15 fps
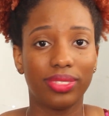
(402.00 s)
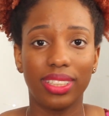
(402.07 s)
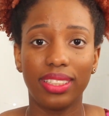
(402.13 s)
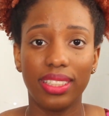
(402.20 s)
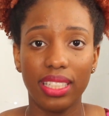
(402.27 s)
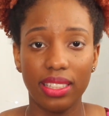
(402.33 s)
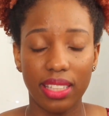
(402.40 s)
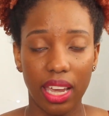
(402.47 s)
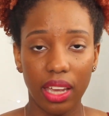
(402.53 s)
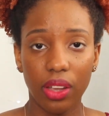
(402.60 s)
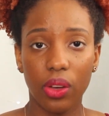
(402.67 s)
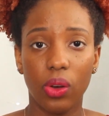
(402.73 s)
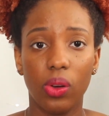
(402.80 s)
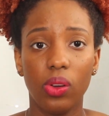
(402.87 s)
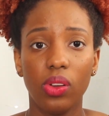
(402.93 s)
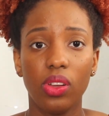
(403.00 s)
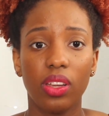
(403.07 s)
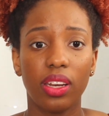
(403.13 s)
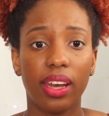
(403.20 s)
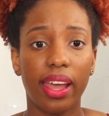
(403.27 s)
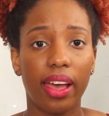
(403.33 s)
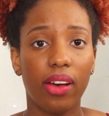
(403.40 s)
detangle.
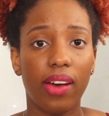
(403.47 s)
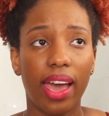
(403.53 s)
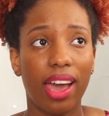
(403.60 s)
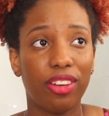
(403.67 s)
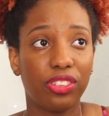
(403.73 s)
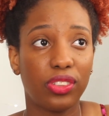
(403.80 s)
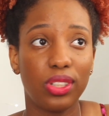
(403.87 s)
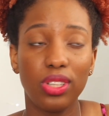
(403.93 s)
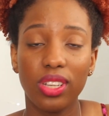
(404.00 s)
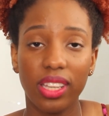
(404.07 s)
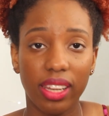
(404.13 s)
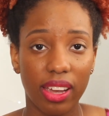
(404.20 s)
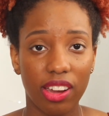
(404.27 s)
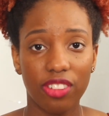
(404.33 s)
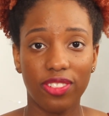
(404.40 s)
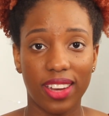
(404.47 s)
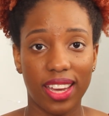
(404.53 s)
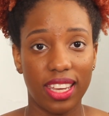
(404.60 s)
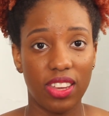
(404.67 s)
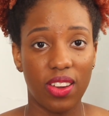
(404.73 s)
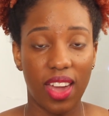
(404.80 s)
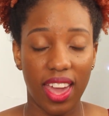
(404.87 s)
Now, after you clarify
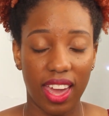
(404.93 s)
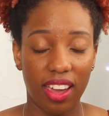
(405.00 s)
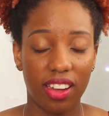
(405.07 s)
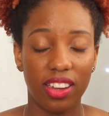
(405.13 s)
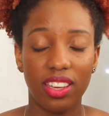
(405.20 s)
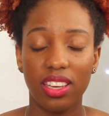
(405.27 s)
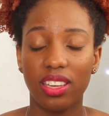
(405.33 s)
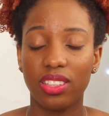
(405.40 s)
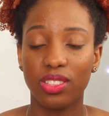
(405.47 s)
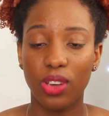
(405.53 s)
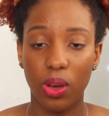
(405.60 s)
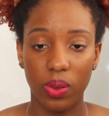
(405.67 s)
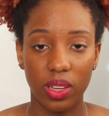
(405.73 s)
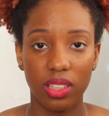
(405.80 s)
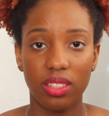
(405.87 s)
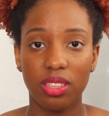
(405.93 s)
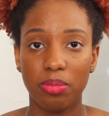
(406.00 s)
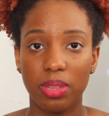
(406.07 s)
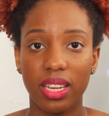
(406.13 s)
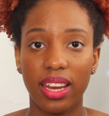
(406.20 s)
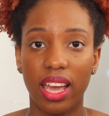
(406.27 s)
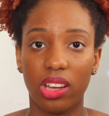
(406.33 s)
your hair, it's going to
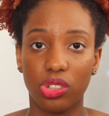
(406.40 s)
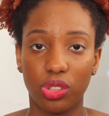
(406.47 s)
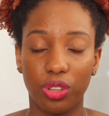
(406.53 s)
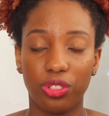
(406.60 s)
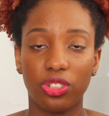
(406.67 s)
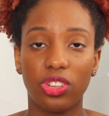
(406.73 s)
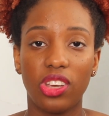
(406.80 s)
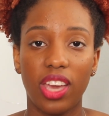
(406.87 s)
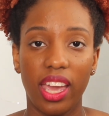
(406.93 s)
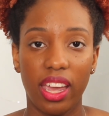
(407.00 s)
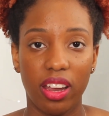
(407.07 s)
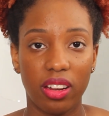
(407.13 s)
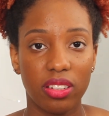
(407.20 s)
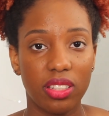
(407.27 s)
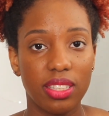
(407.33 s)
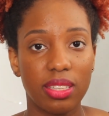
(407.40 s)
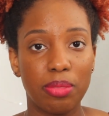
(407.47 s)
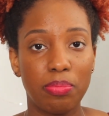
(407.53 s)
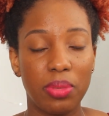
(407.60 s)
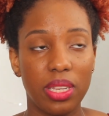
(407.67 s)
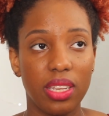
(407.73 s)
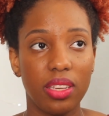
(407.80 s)
be natural for your hair
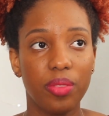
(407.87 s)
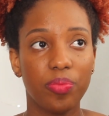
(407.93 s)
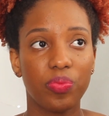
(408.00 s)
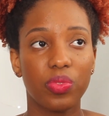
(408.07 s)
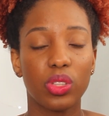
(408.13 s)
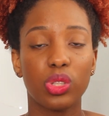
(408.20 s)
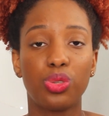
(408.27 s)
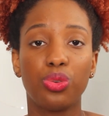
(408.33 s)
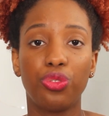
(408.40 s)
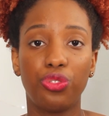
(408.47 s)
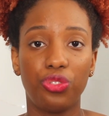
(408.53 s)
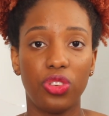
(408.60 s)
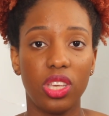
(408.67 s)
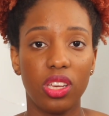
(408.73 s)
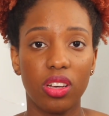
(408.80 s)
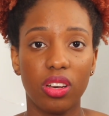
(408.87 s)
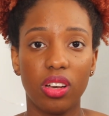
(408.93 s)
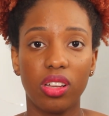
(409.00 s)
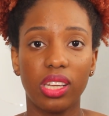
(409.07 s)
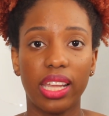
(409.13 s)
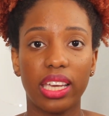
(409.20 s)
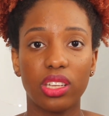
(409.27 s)
to
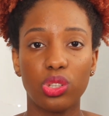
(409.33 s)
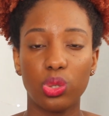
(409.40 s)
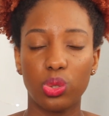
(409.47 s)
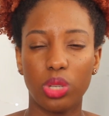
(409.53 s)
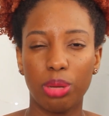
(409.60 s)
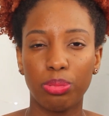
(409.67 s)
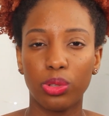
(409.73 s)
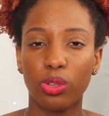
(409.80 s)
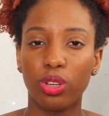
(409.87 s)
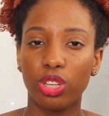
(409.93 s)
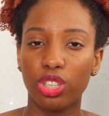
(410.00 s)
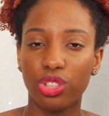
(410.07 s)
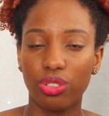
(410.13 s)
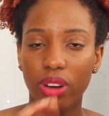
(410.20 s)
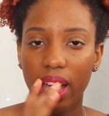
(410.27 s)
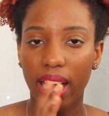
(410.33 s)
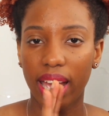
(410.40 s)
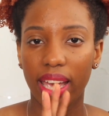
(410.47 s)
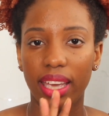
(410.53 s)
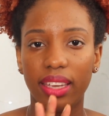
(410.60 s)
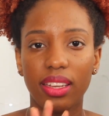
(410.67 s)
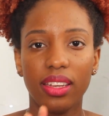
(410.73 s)
feel like stripped or
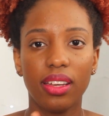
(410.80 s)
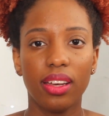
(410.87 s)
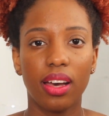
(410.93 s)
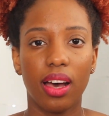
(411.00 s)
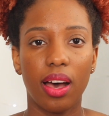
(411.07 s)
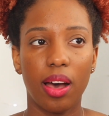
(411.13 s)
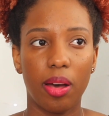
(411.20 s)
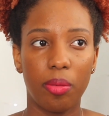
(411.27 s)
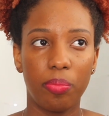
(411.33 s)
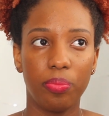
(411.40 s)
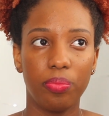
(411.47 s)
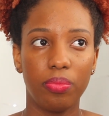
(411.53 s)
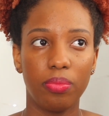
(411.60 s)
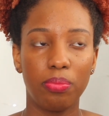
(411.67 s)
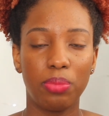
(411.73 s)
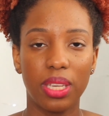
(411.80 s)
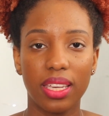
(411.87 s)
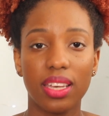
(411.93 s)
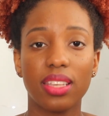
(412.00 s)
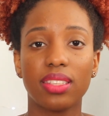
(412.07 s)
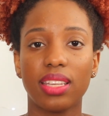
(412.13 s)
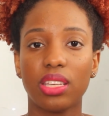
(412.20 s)
dry,
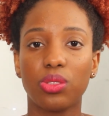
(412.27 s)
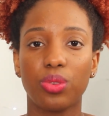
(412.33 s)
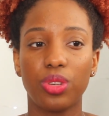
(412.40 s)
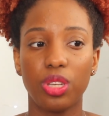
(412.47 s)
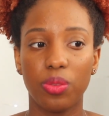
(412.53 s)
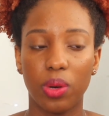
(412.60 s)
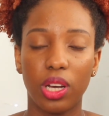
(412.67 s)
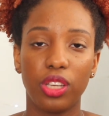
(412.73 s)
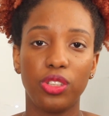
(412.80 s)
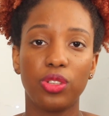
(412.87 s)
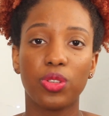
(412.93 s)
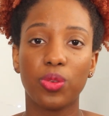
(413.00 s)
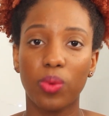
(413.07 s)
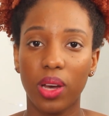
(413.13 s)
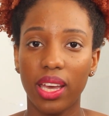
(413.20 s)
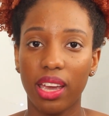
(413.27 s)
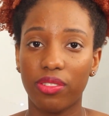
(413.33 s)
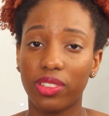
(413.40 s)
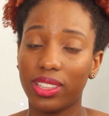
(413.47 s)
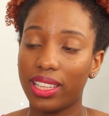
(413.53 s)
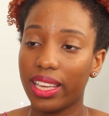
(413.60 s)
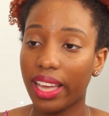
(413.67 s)
because that's what you want. You want
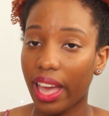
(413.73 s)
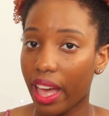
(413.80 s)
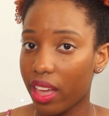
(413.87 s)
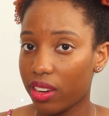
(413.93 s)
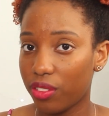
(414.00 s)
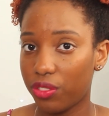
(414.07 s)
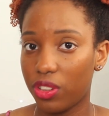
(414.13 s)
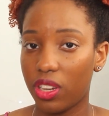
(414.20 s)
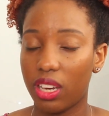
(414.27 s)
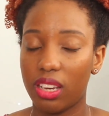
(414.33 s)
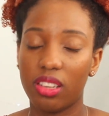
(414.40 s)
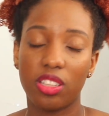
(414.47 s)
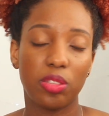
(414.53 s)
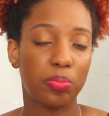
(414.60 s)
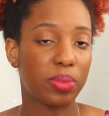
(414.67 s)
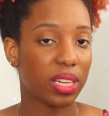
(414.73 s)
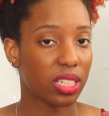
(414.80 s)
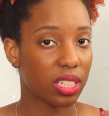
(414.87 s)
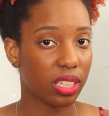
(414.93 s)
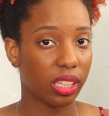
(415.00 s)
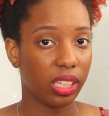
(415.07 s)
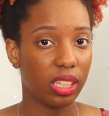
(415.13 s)
everything out of your hair,
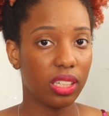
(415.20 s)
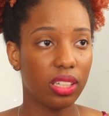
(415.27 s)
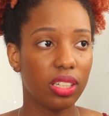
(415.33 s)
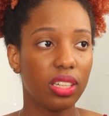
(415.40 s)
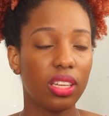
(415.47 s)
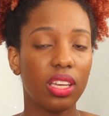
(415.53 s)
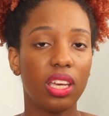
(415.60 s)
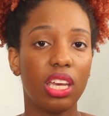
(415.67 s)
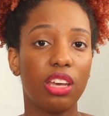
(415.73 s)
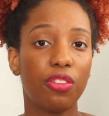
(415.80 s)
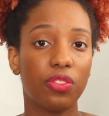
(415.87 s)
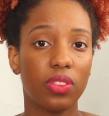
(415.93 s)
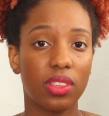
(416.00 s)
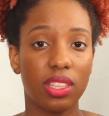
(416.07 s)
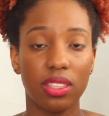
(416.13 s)
especially if